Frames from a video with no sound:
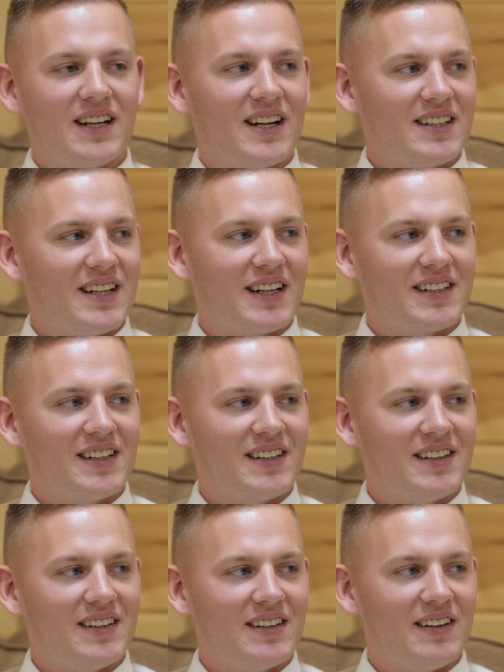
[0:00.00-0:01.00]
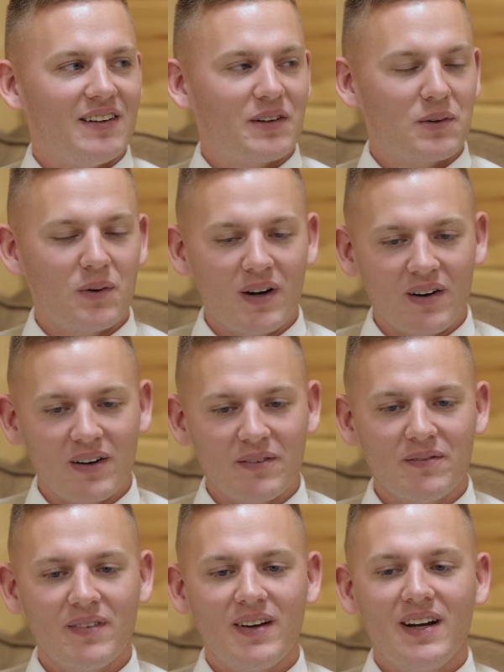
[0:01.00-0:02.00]
I contacted the
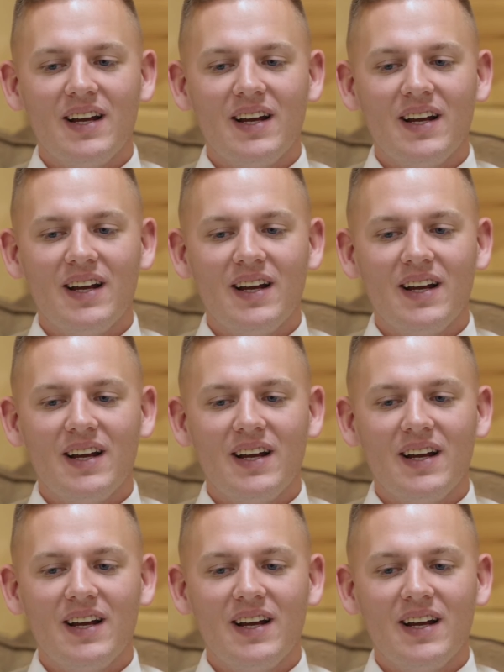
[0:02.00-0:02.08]
aquarium